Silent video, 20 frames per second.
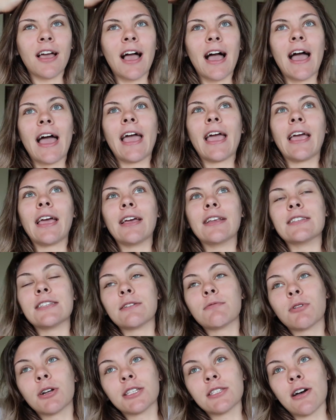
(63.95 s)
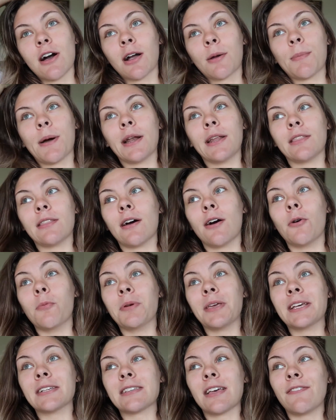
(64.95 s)
I did want to talk about it though,
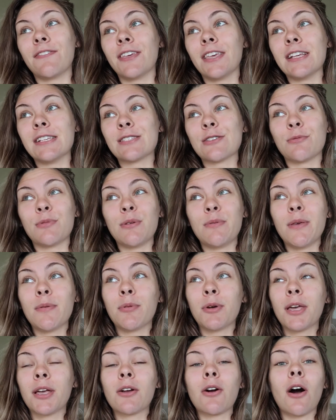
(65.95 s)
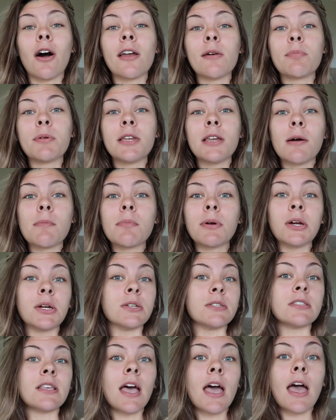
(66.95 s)
because I feel like so many people get caught up in
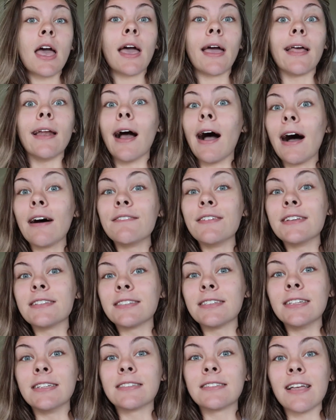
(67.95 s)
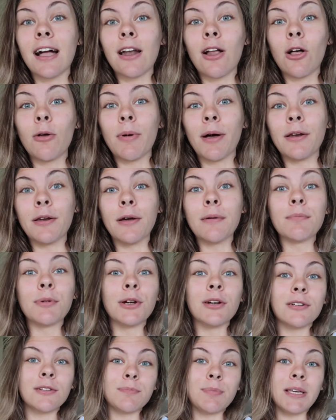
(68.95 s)
numbers, and obviously it's not all about
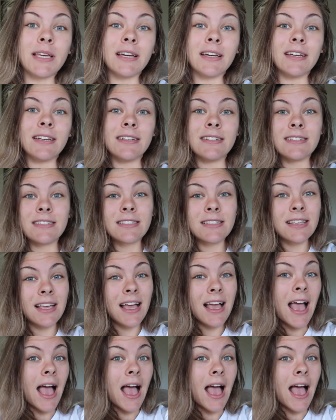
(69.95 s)
numbers because